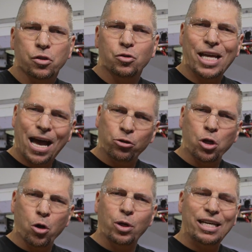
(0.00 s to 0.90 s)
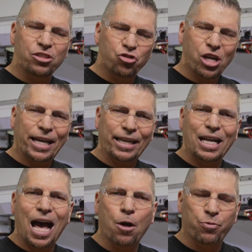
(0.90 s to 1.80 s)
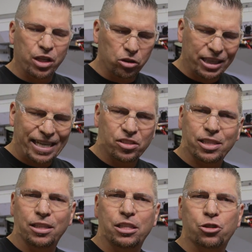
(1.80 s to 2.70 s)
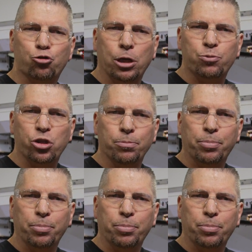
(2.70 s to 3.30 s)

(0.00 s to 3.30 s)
So download it, check it out. The link's in the description